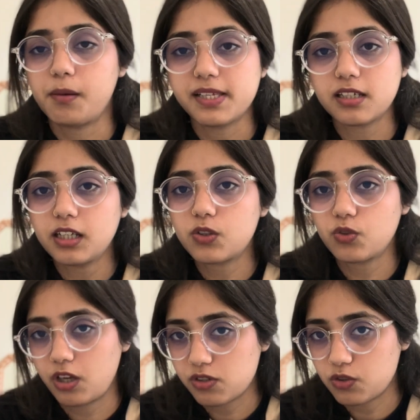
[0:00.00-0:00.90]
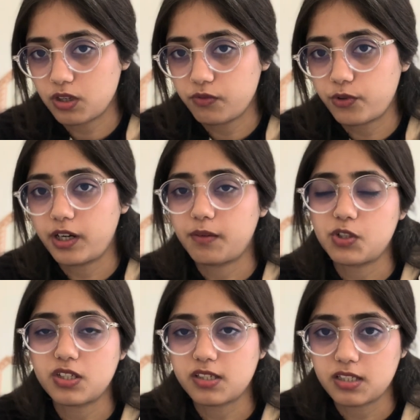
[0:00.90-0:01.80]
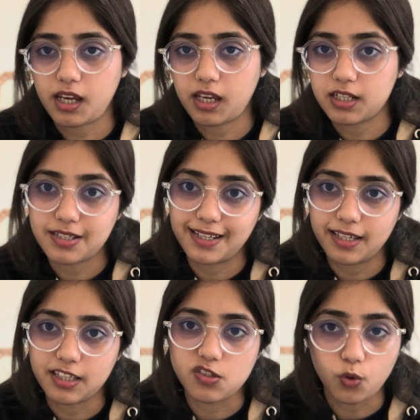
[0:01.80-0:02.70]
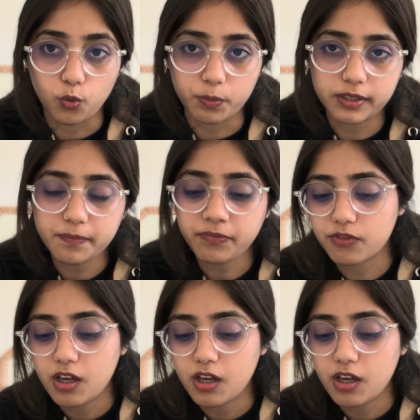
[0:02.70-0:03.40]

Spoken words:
Basically, 2024 admissions intake in Italy is open.